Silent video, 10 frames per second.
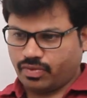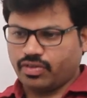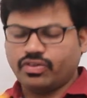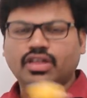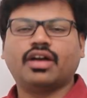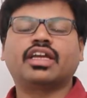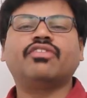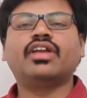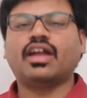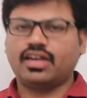we are
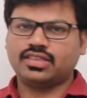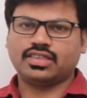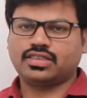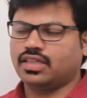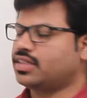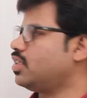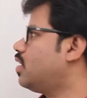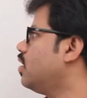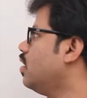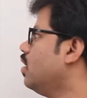given addresses. That's it.